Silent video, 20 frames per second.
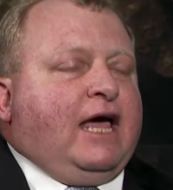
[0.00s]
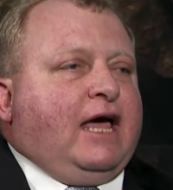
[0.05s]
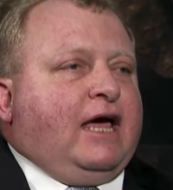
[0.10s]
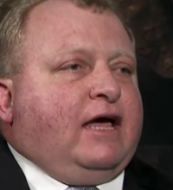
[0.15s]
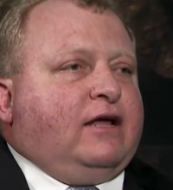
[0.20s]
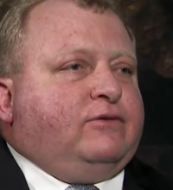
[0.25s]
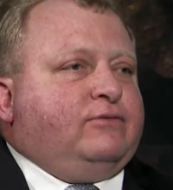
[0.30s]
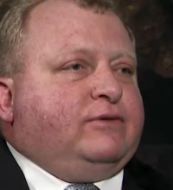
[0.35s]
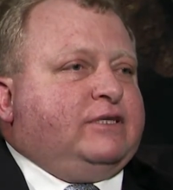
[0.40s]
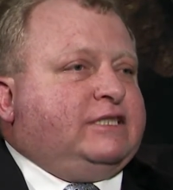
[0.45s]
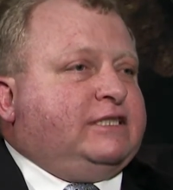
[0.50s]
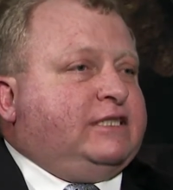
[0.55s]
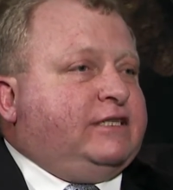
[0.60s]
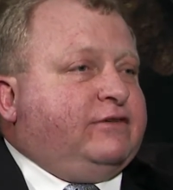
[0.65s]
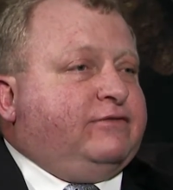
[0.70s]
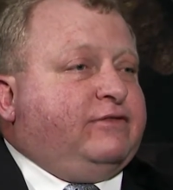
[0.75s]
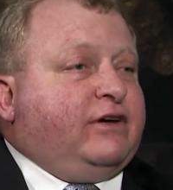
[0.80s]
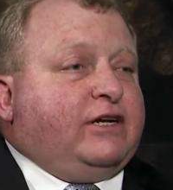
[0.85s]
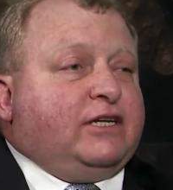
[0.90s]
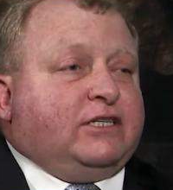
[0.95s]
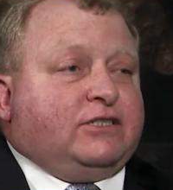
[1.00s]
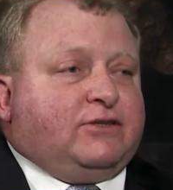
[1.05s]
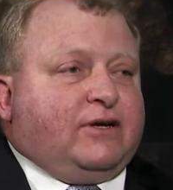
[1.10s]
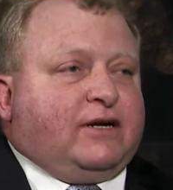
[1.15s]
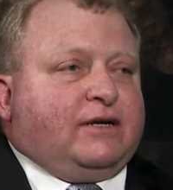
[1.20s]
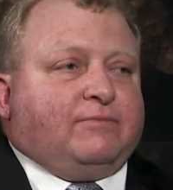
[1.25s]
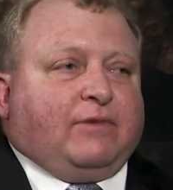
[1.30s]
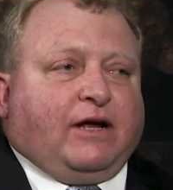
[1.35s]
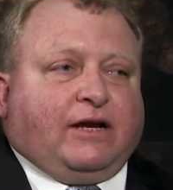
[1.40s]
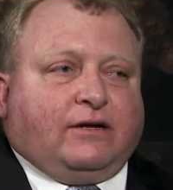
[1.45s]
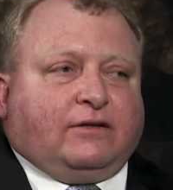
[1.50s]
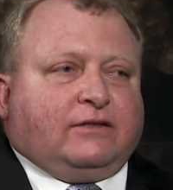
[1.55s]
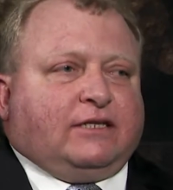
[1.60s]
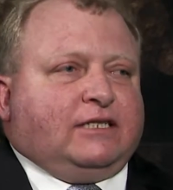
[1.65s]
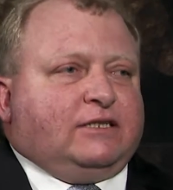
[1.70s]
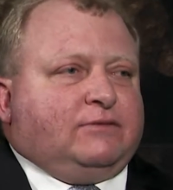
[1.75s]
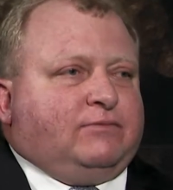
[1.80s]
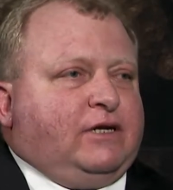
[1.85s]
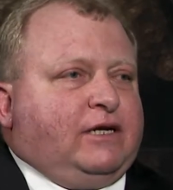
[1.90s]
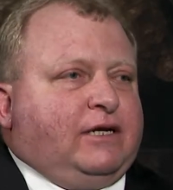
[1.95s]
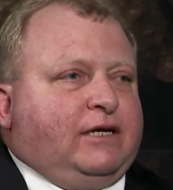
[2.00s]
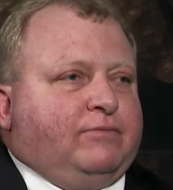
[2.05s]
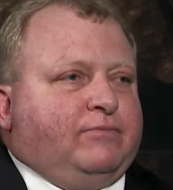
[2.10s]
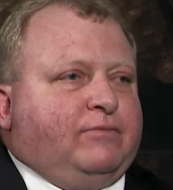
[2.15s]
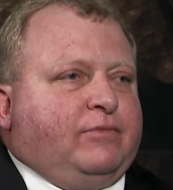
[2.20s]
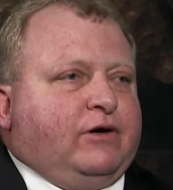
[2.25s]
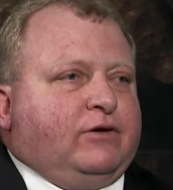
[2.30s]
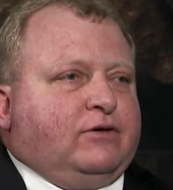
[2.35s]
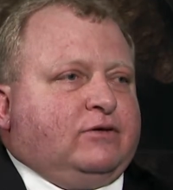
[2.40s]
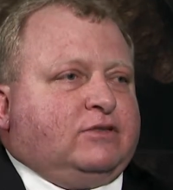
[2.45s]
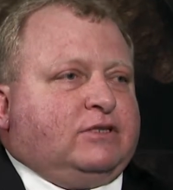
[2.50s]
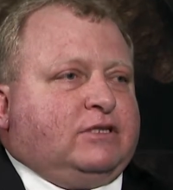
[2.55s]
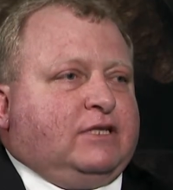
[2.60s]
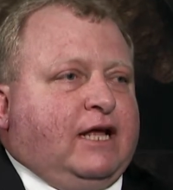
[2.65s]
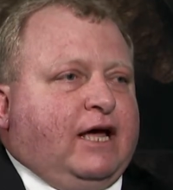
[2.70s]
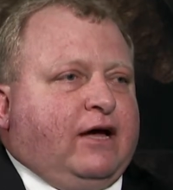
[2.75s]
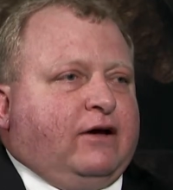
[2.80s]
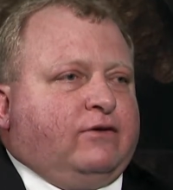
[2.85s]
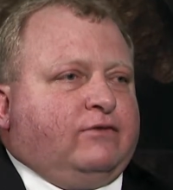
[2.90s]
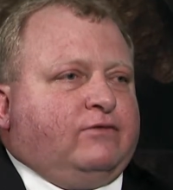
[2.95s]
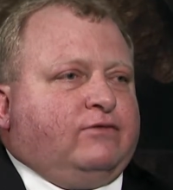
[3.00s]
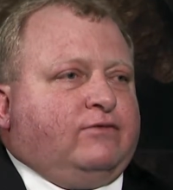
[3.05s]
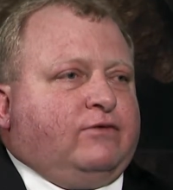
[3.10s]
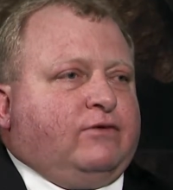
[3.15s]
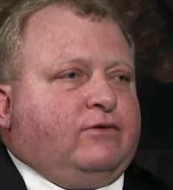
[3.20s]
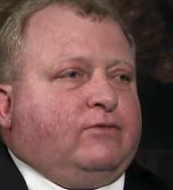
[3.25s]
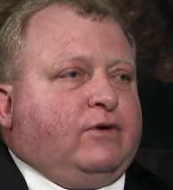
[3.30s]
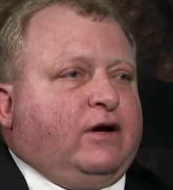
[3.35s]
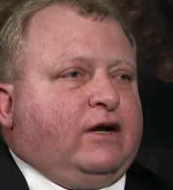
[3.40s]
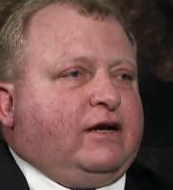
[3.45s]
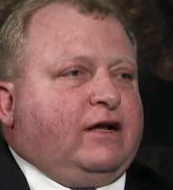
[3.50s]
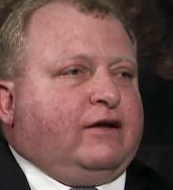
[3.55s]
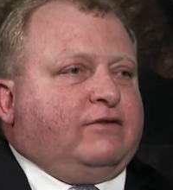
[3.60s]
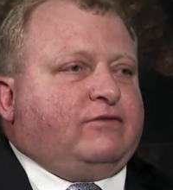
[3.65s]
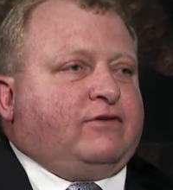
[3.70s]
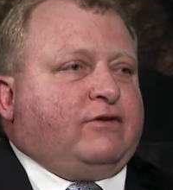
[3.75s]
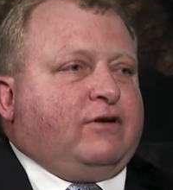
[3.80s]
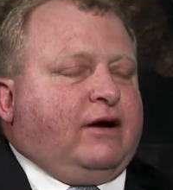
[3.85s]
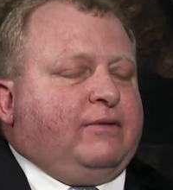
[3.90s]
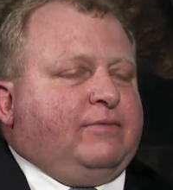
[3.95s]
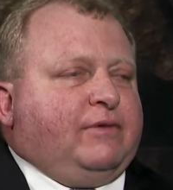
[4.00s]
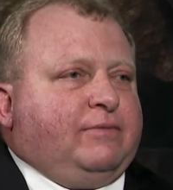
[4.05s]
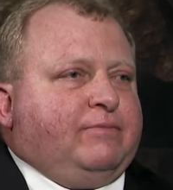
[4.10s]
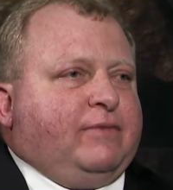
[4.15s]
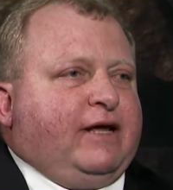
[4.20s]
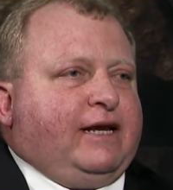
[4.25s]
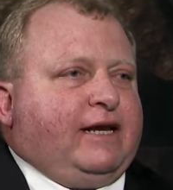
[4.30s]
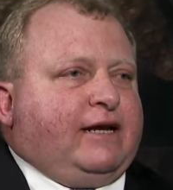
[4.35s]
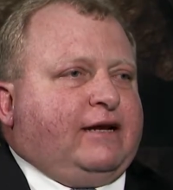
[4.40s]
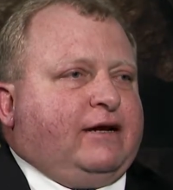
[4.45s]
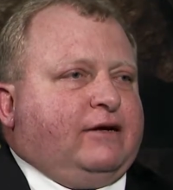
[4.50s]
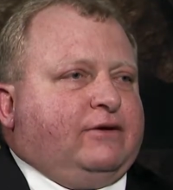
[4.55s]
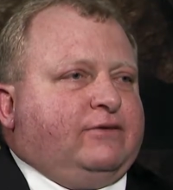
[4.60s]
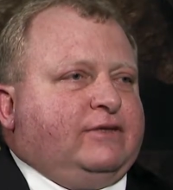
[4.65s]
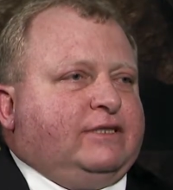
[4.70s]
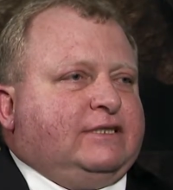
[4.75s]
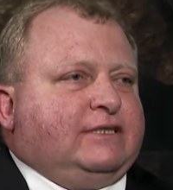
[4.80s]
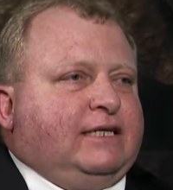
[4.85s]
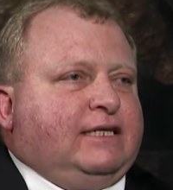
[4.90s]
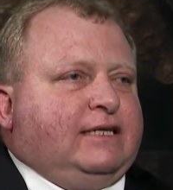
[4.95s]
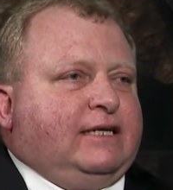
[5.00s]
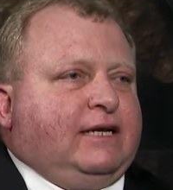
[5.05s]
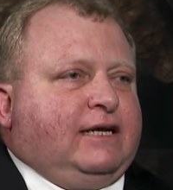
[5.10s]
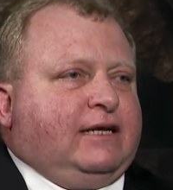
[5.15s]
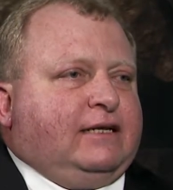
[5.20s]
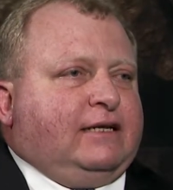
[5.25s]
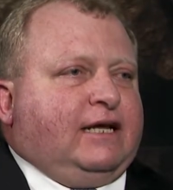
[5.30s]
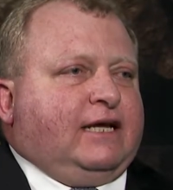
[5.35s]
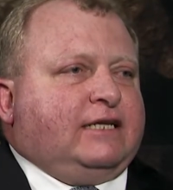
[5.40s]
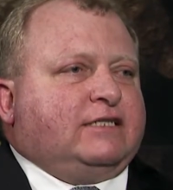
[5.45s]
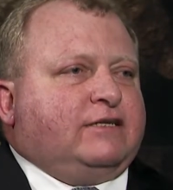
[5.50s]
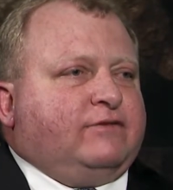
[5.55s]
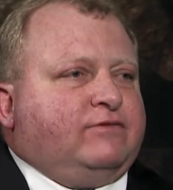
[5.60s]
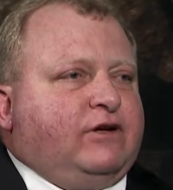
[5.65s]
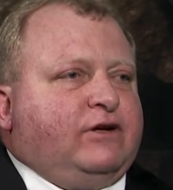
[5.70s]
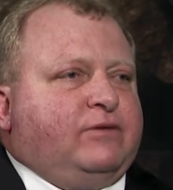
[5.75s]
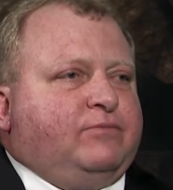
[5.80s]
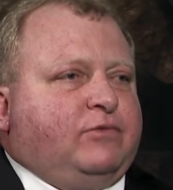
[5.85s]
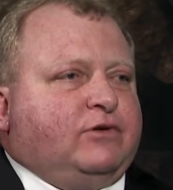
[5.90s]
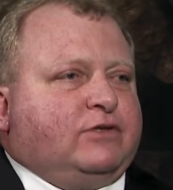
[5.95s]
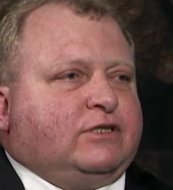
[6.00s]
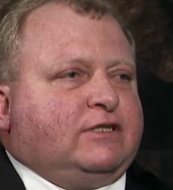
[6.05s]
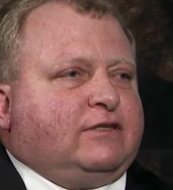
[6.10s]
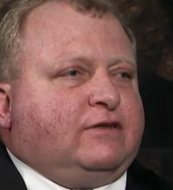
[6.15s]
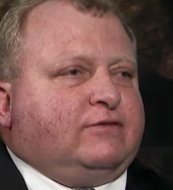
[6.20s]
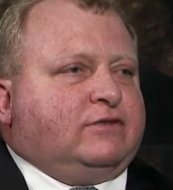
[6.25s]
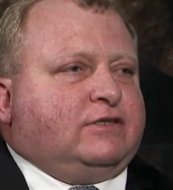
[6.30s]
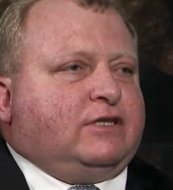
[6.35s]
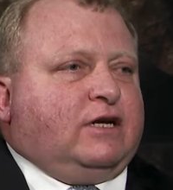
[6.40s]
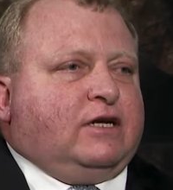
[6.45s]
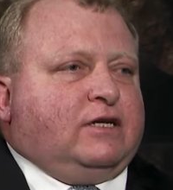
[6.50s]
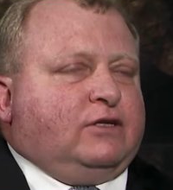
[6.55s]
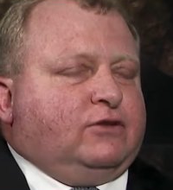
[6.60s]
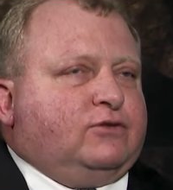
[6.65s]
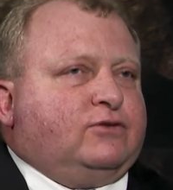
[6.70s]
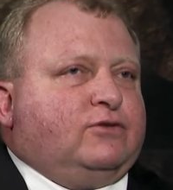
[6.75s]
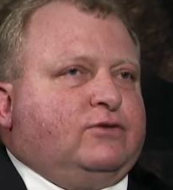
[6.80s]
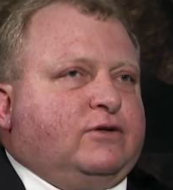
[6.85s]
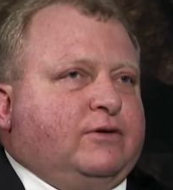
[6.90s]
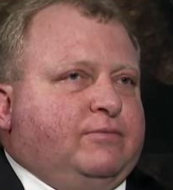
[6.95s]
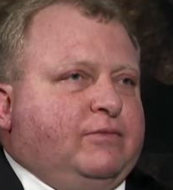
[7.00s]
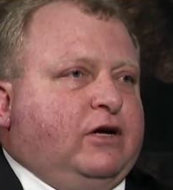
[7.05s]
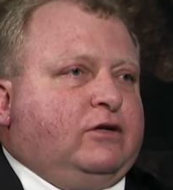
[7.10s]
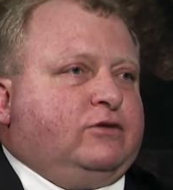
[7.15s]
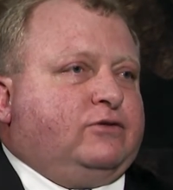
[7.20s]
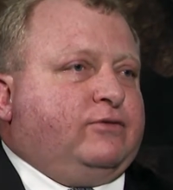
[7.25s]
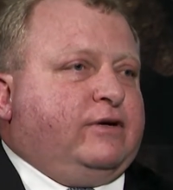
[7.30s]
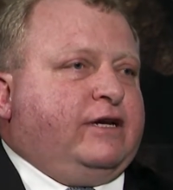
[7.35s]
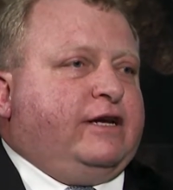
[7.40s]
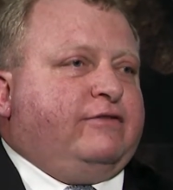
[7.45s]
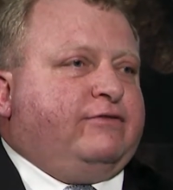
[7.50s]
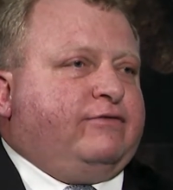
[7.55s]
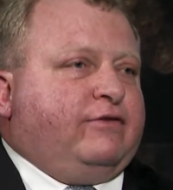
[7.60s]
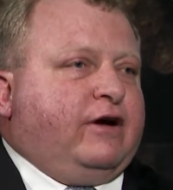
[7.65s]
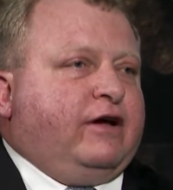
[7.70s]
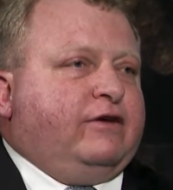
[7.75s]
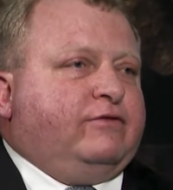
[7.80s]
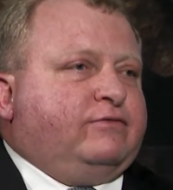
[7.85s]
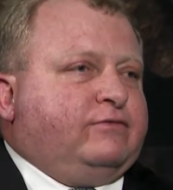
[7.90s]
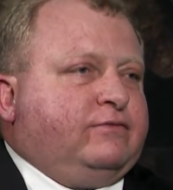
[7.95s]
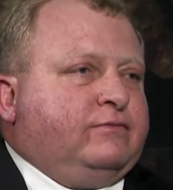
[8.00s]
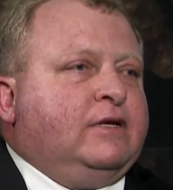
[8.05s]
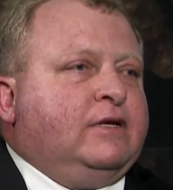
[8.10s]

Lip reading: and we see very strict penalties being imposed now for wildlife crime in many countries, and that's a very positive sign. You talk about 25,